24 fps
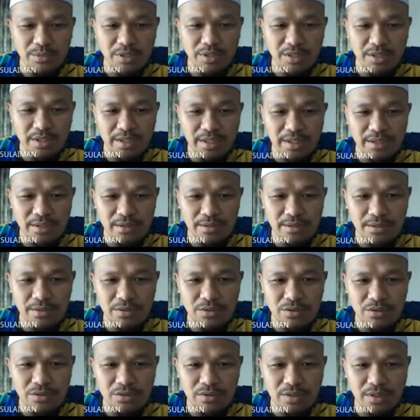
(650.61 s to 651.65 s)
meaning that
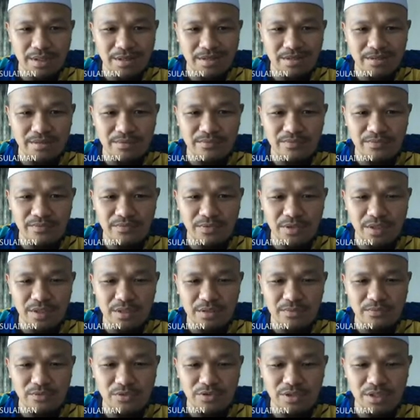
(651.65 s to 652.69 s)
your current
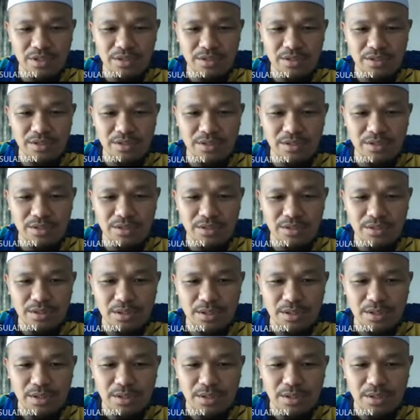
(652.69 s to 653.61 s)
the voltage here is